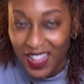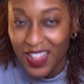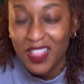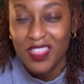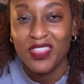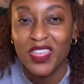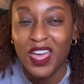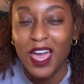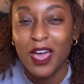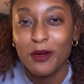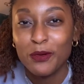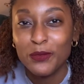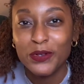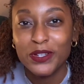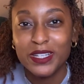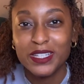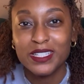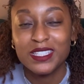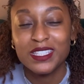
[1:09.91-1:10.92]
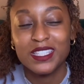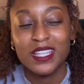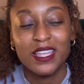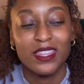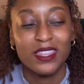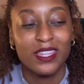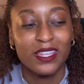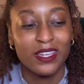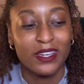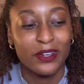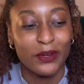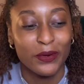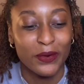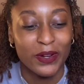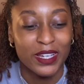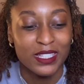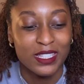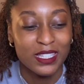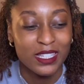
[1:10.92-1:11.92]
That was the
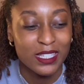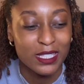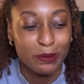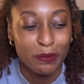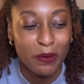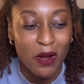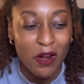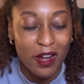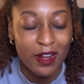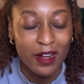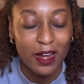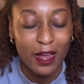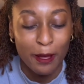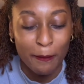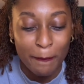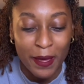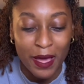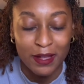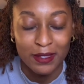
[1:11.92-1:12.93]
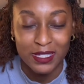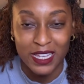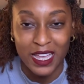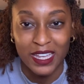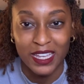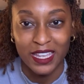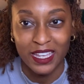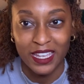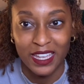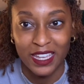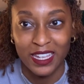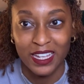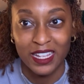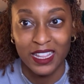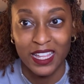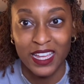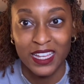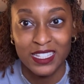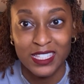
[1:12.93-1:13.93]
craziest part about taking
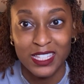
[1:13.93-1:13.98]
NCLEX.